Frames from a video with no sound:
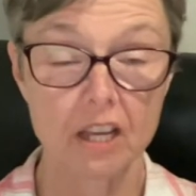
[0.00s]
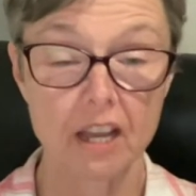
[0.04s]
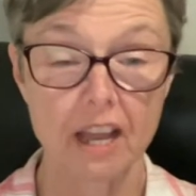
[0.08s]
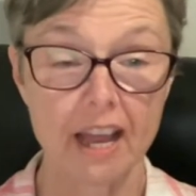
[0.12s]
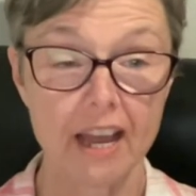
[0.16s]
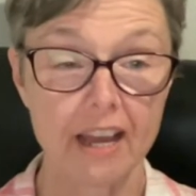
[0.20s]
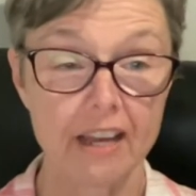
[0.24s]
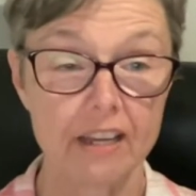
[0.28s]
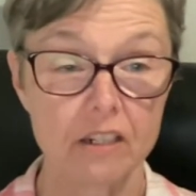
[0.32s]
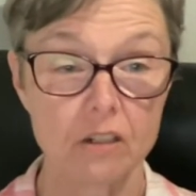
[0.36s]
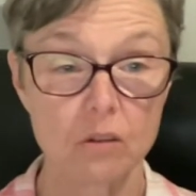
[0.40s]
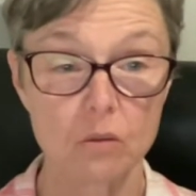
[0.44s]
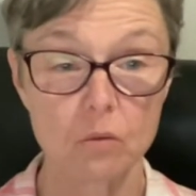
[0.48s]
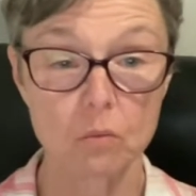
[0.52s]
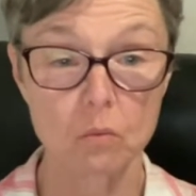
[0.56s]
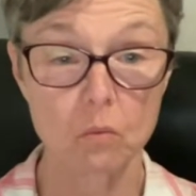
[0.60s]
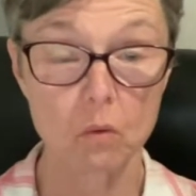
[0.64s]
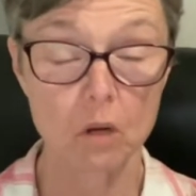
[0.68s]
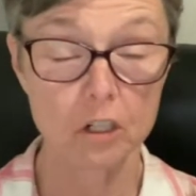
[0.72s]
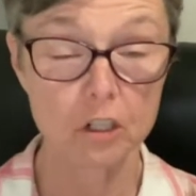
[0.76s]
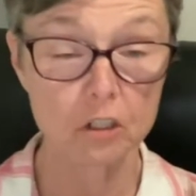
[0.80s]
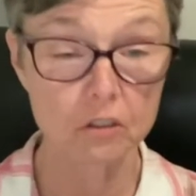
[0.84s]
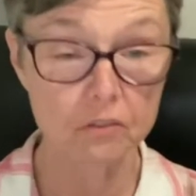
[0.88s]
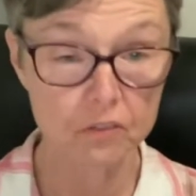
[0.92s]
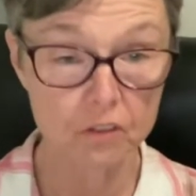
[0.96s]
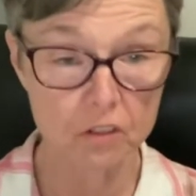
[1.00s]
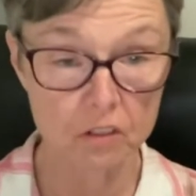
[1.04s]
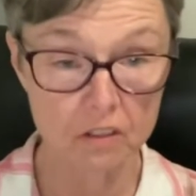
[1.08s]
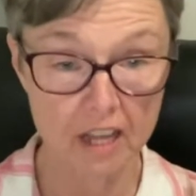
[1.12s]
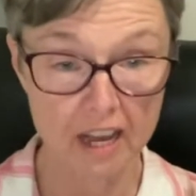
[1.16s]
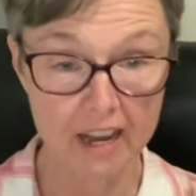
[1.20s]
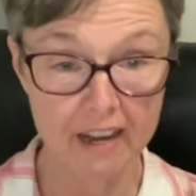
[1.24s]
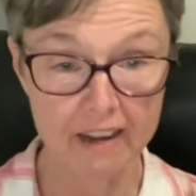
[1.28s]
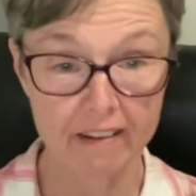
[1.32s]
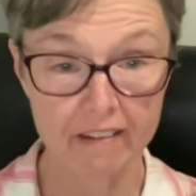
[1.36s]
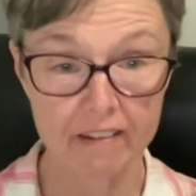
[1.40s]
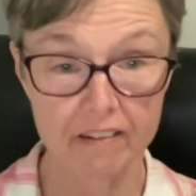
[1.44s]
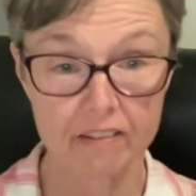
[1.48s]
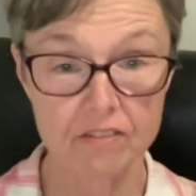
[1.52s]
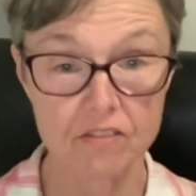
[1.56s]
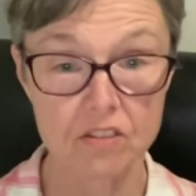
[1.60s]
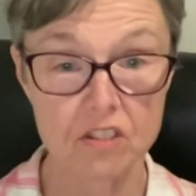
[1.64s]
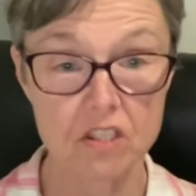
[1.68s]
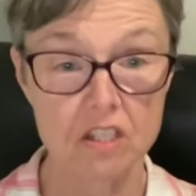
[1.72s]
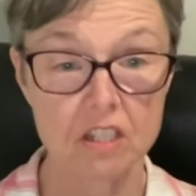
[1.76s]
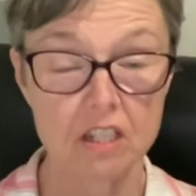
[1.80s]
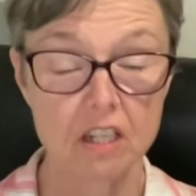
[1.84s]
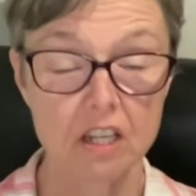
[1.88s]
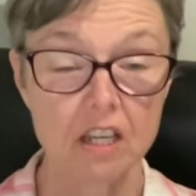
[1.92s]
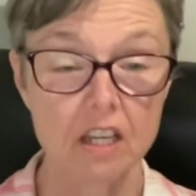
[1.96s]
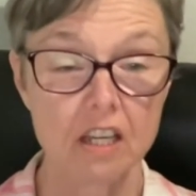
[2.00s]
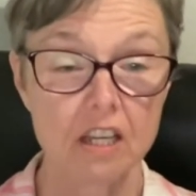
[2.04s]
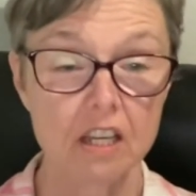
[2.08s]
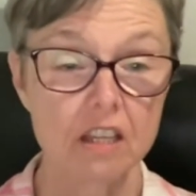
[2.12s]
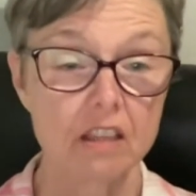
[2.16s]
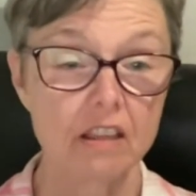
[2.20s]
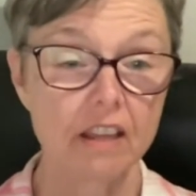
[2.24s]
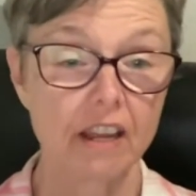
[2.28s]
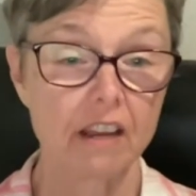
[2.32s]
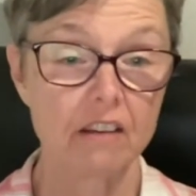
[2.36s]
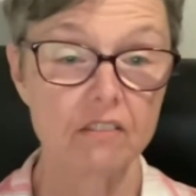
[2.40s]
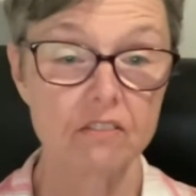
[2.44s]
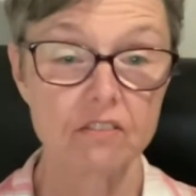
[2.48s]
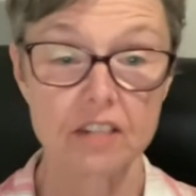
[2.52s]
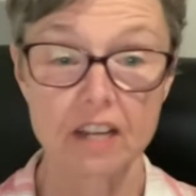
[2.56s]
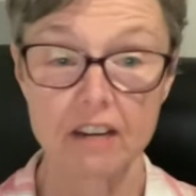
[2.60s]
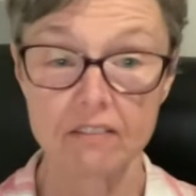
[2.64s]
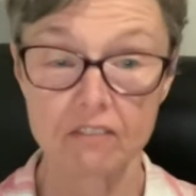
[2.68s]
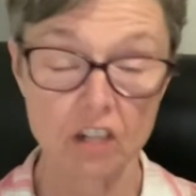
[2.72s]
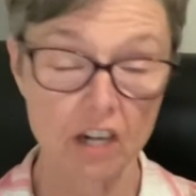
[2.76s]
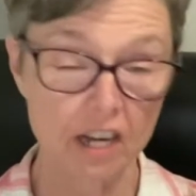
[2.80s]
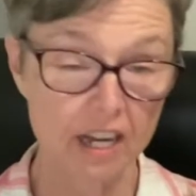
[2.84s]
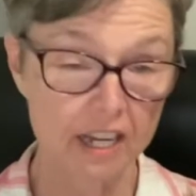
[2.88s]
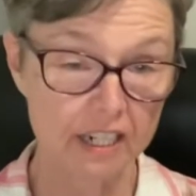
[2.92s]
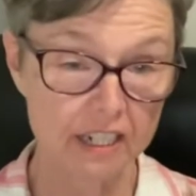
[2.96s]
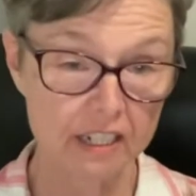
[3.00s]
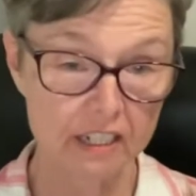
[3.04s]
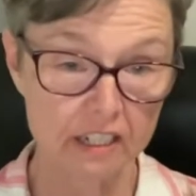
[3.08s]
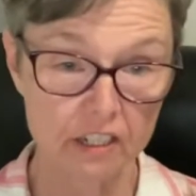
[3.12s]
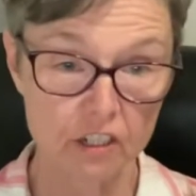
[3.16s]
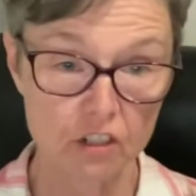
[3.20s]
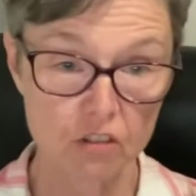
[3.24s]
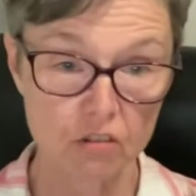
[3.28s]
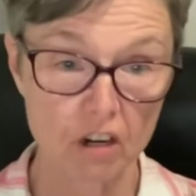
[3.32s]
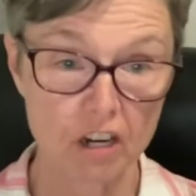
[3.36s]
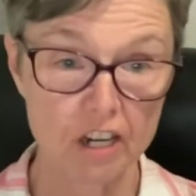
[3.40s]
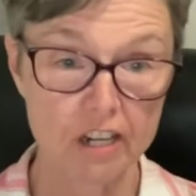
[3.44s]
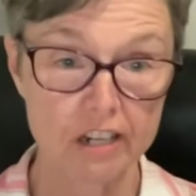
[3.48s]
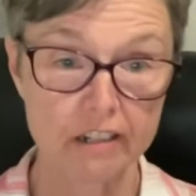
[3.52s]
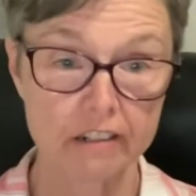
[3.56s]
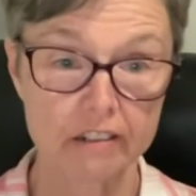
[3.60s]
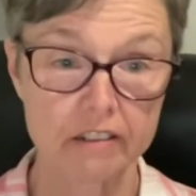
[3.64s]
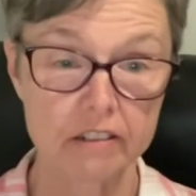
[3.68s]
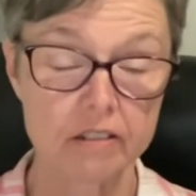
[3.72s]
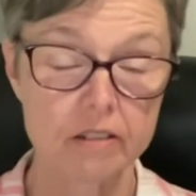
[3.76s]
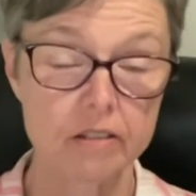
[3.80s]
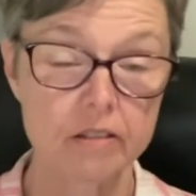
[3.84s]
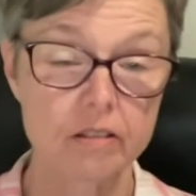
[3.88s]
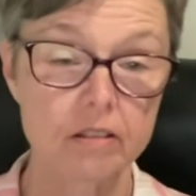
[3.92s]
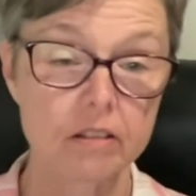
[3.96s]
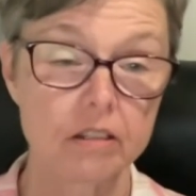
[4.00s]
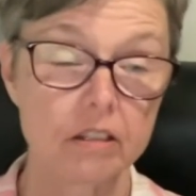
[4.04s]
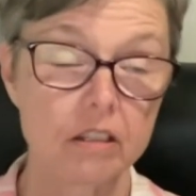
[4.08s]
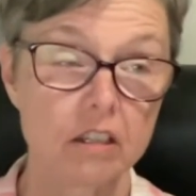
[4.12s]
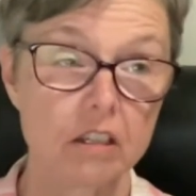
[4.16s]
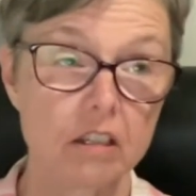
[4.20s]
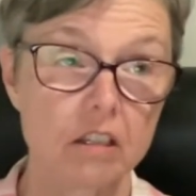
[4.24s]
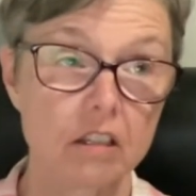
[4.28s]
had wonderful lives. They have never had any drugs.